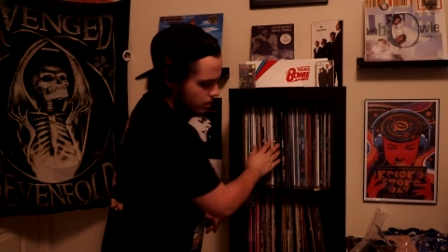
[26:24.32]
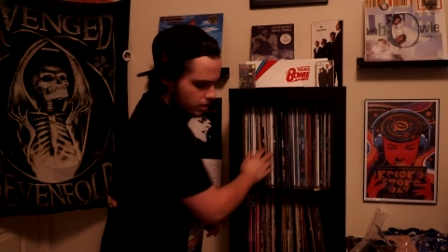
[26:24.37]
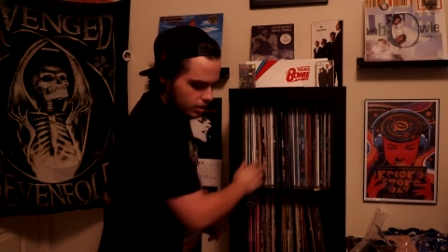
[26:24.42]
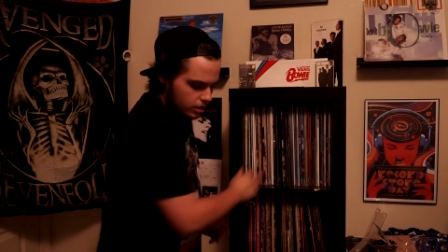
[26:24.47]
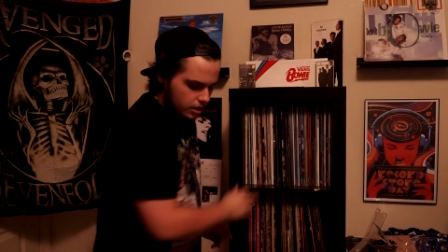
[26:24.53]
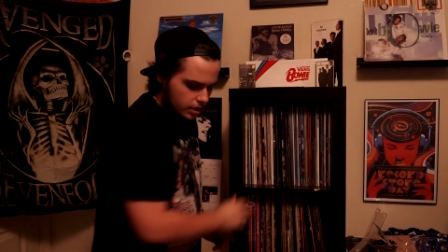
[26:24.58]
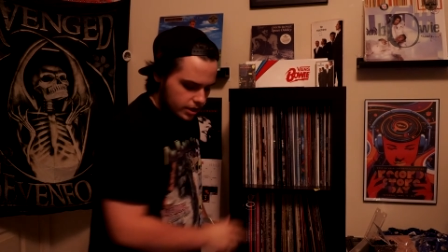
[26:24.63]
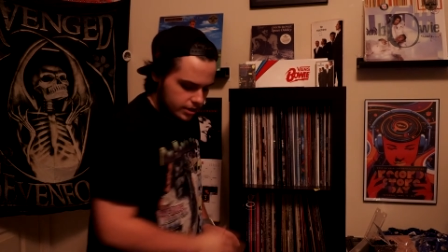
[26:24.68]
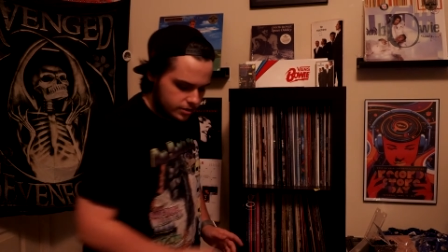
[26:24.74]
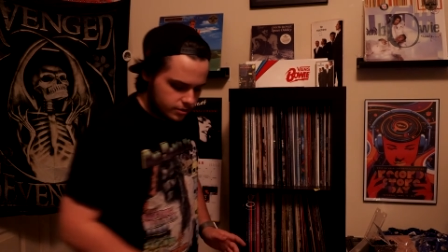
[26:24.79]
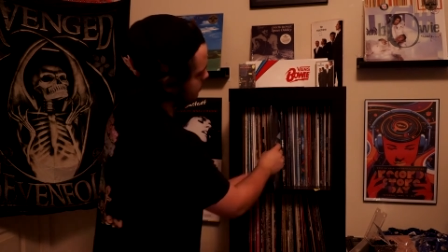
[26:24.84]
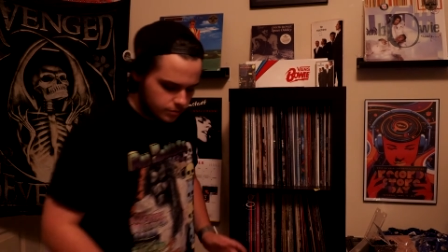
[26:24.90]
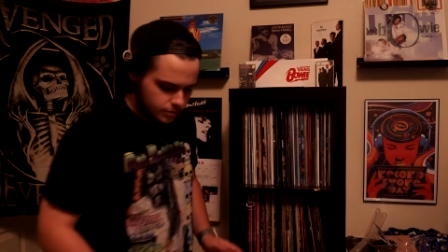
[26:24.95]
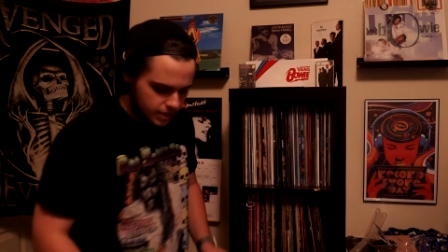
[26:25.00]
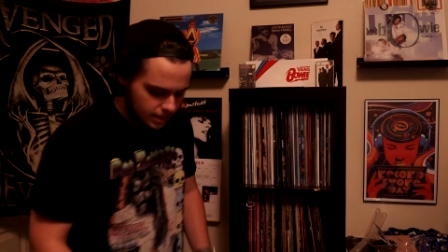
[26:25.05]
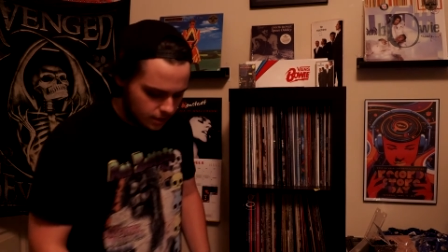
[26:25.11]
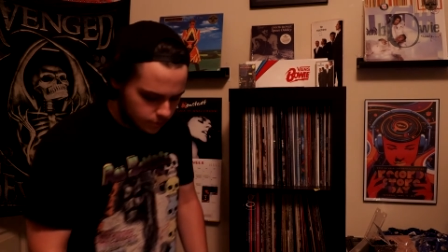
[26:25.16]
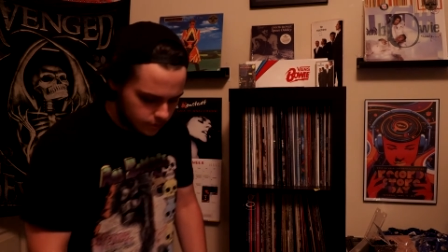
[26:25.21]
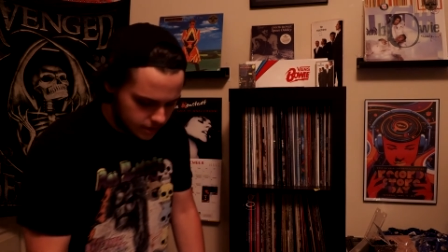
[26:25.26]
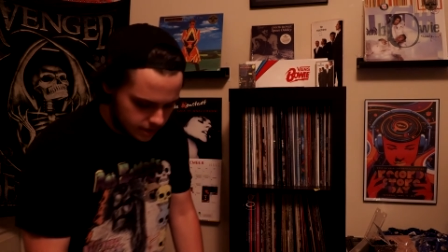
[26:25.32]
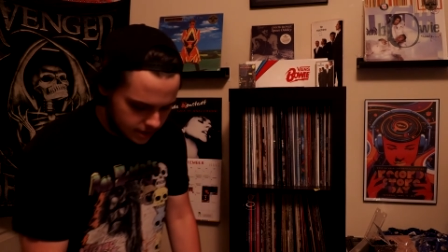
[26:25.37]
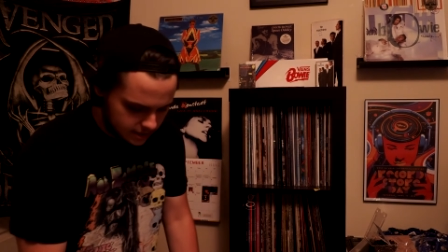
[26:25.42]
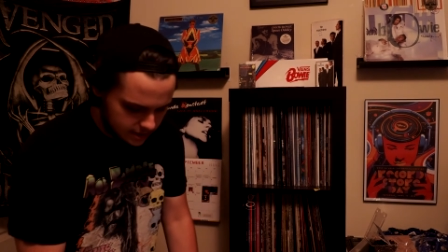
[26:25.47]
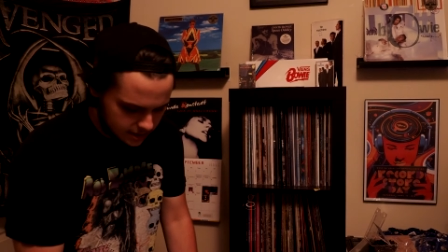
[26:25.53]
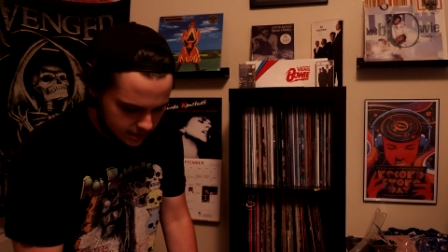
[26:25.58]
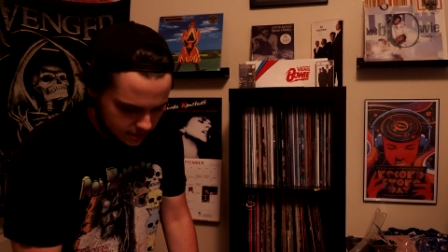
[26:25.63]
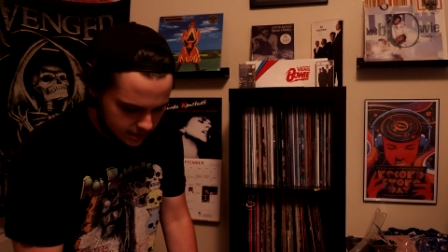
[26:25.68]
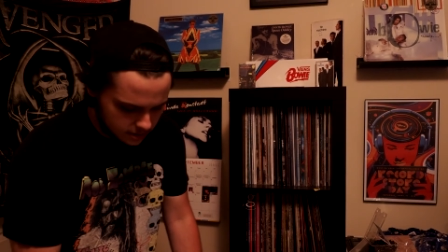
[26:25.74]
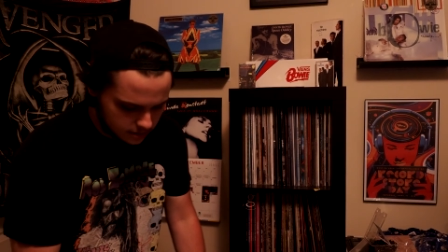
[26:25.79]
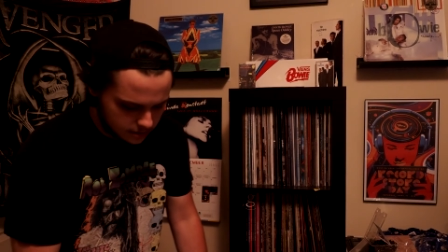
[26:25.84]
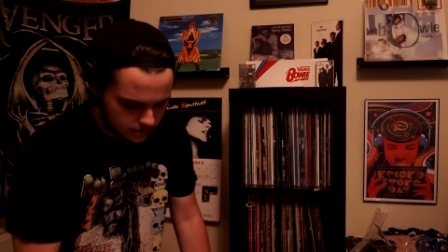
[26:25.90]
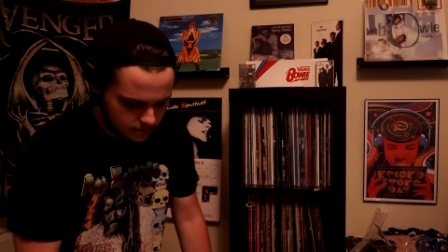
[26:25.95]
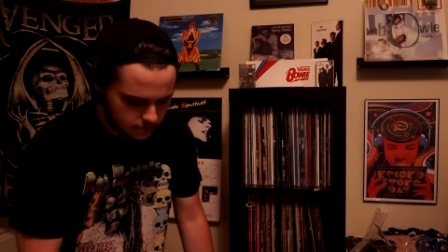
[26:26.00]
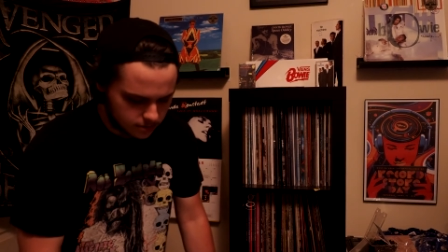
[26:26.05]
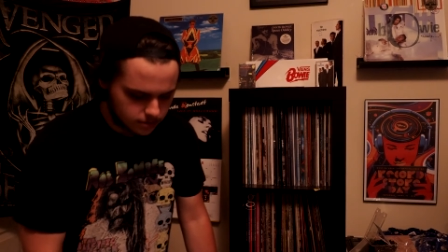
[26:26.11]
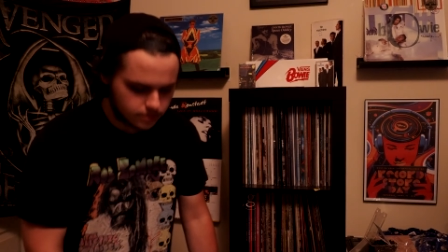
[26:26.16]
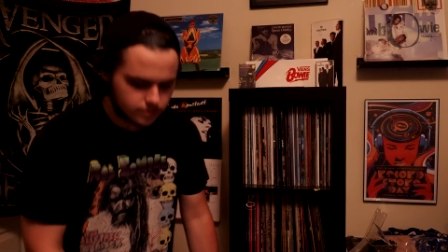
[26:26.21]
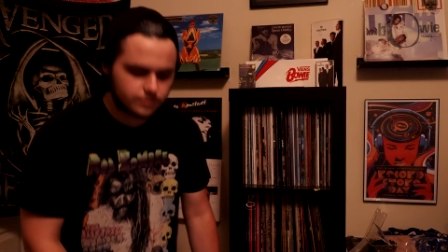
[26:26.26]
Alright, so now we're getting
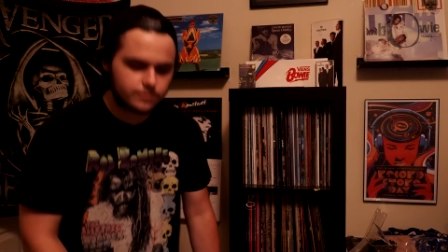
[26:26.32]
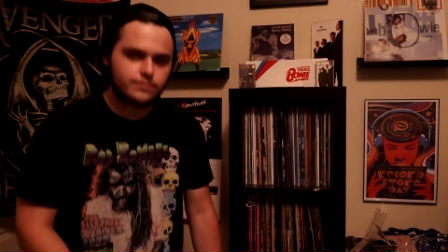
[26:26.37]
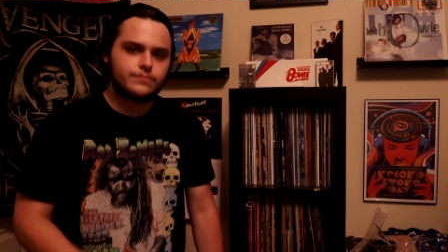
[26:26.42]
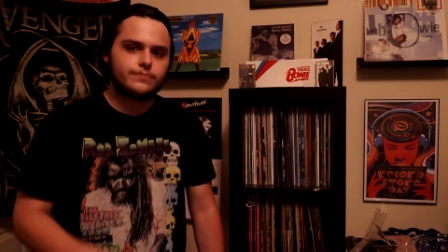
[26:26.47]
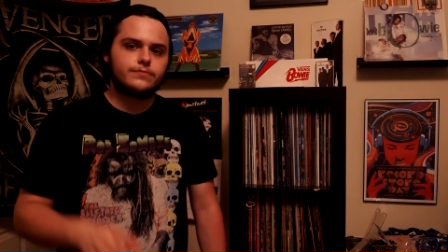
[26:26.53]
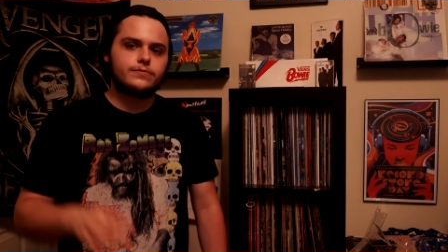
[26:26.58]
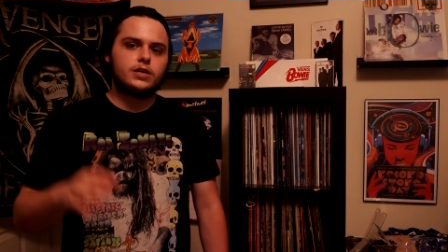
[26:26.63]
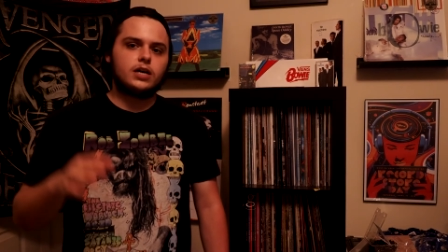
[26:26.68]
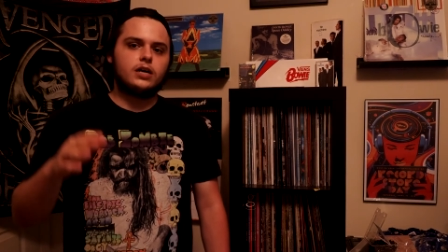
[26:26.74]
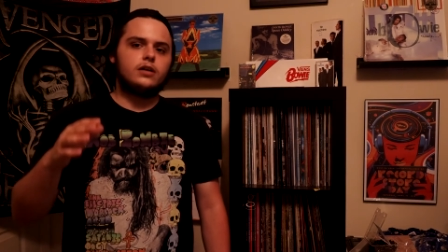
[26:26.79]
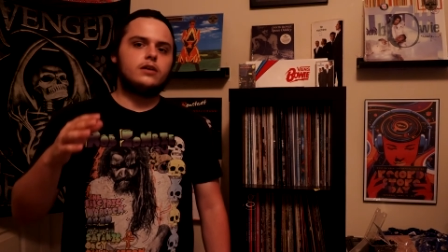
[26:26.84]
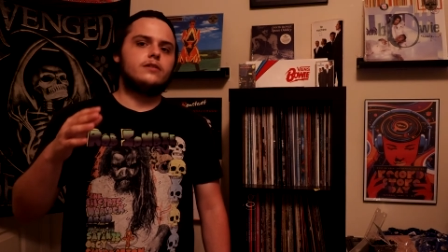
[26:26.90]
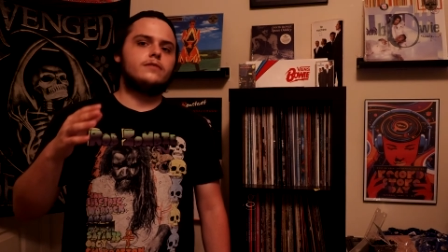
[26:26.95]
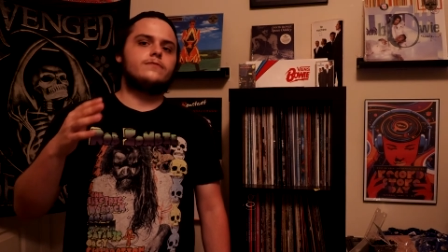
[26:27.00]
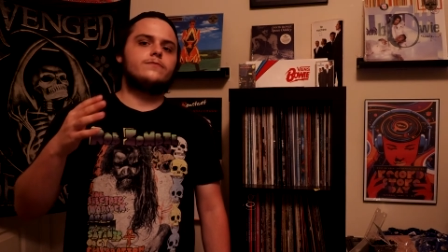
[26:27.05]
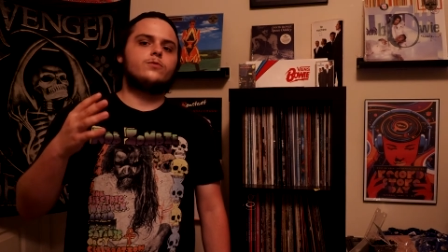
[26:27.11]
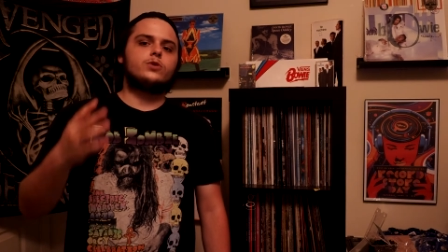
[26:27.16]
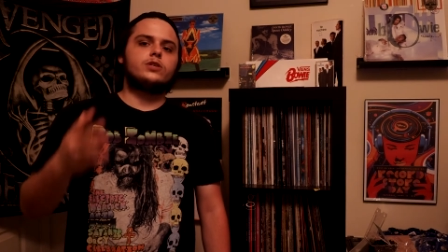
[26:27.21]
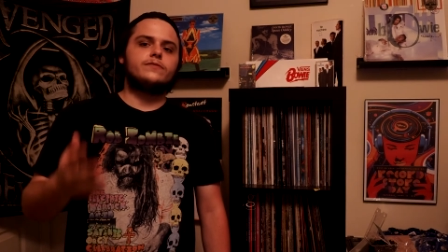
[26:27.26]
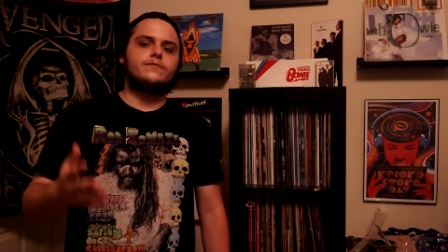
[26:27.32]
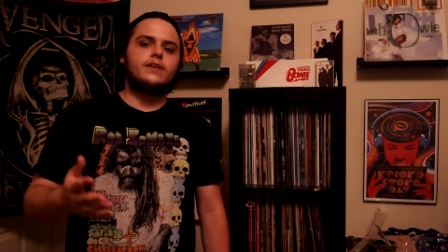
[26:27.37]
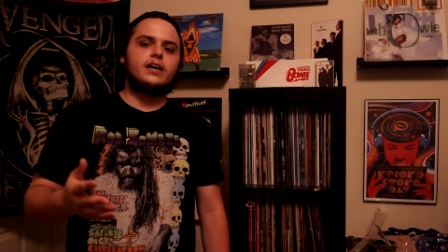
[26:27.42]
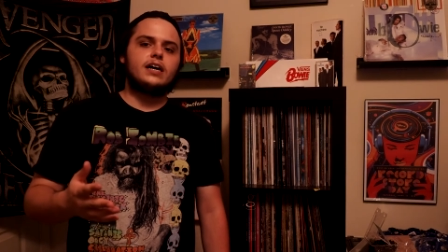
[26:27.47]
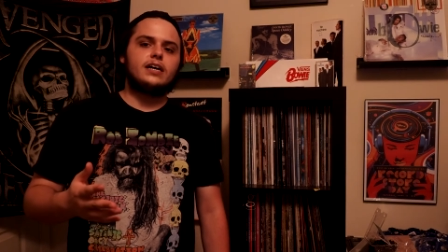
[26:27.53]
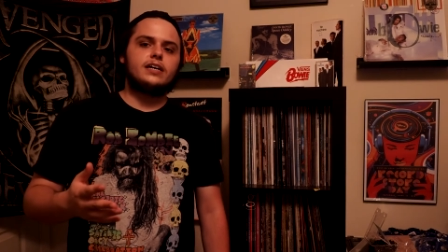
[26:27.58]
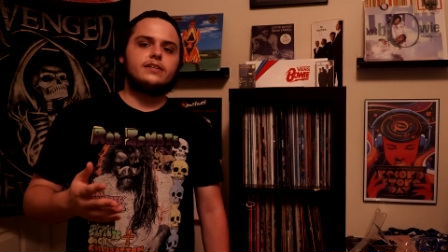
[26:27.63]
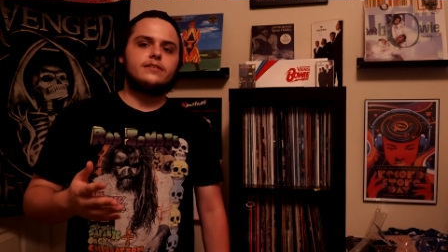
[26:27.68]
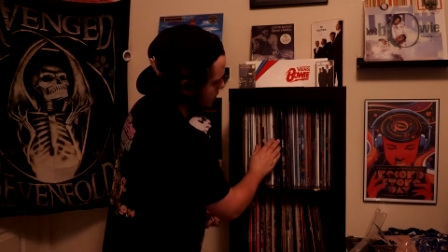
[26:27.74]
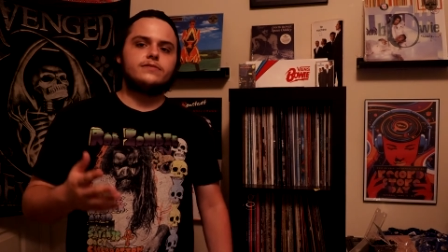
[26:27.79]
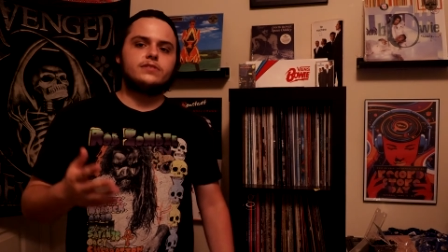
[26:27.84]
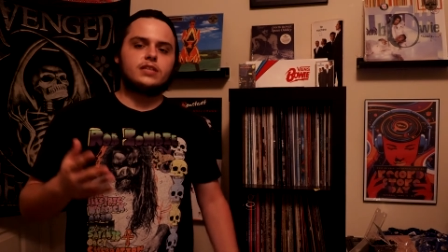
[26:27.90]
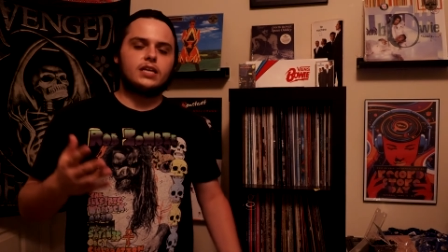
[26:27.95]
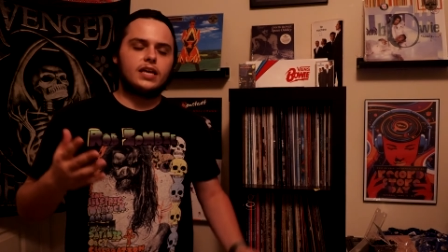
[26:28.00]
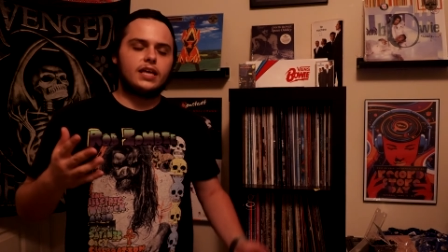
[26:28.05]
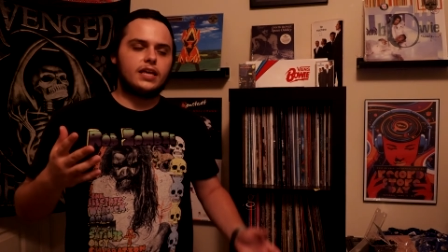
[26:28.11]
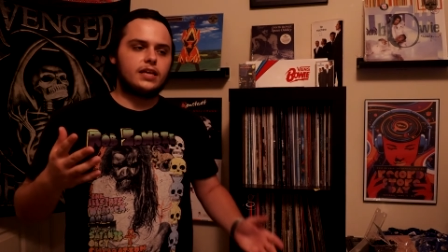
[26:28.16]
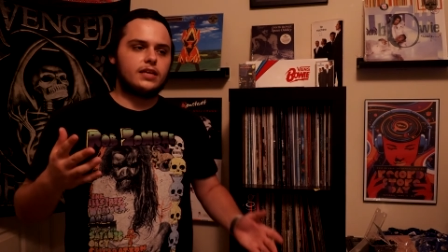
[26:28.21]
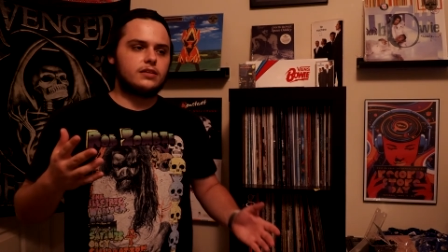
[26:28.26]
into 45s
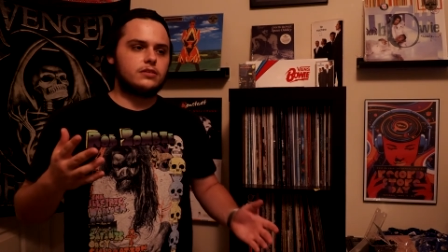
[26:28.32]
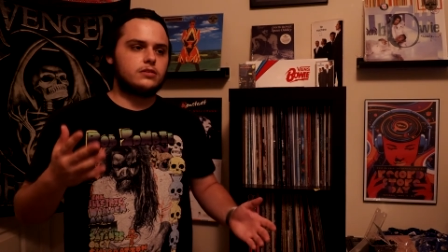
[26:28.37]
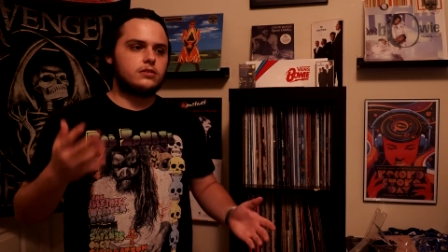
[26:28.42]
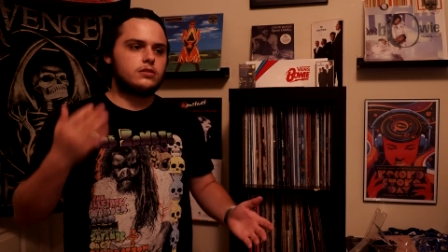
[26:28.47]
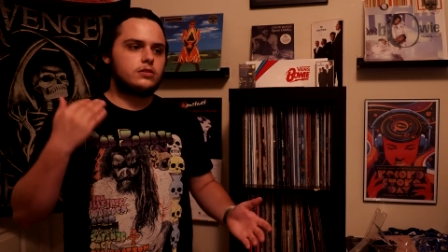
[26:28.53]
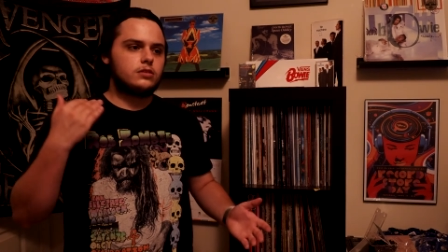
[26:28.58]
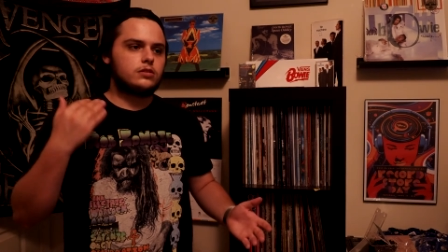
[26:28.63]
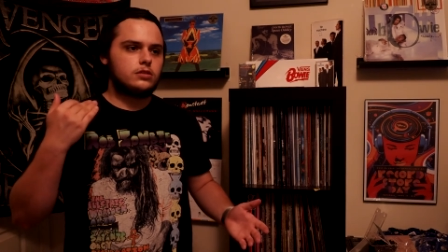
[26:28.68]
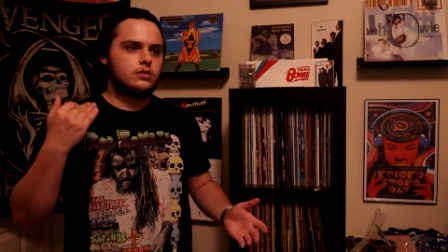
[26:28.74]
and